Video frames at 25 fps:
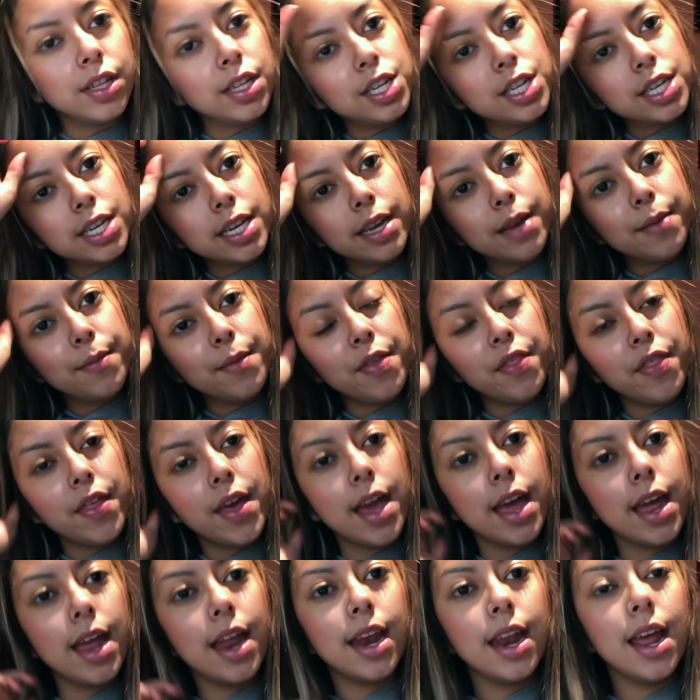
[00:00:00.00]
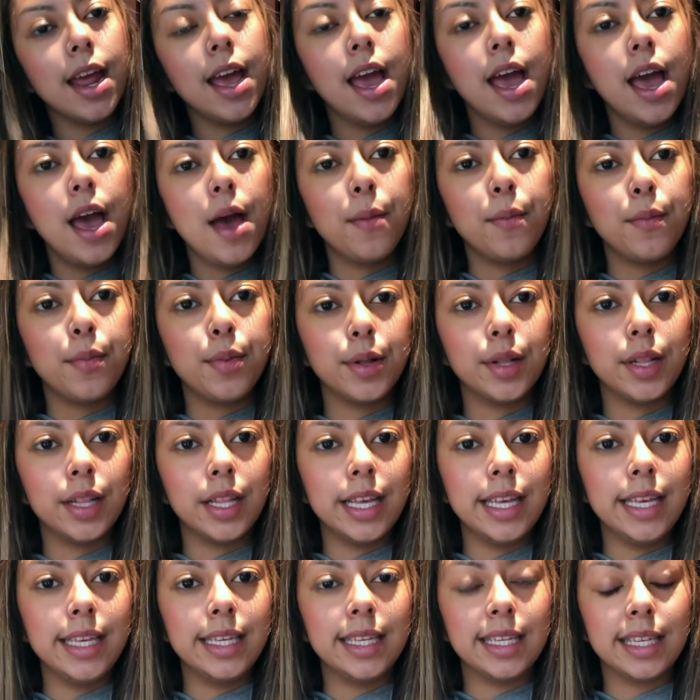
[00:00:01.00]
the gym, then
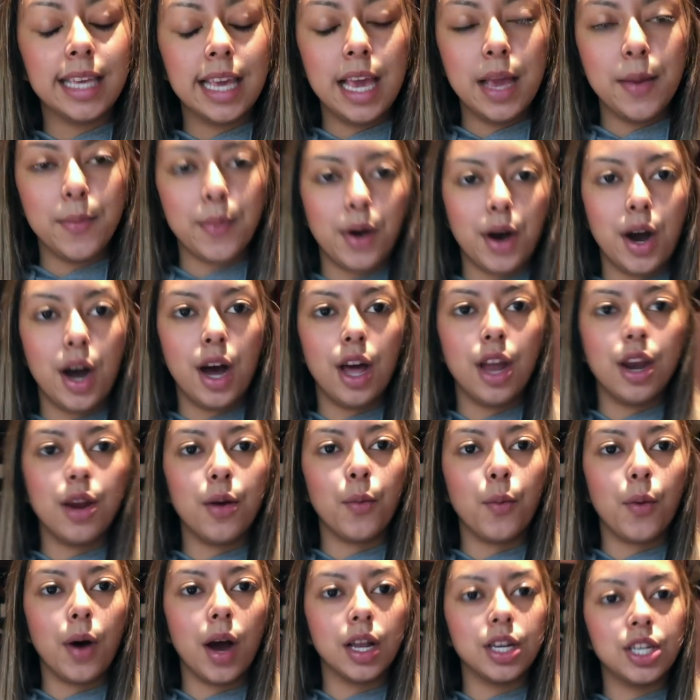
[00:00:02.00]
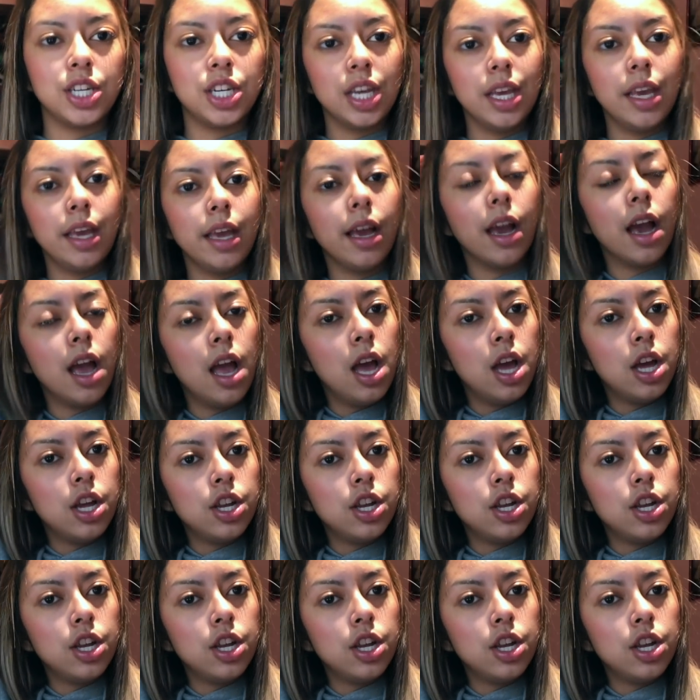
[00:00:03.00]
please keep on watching.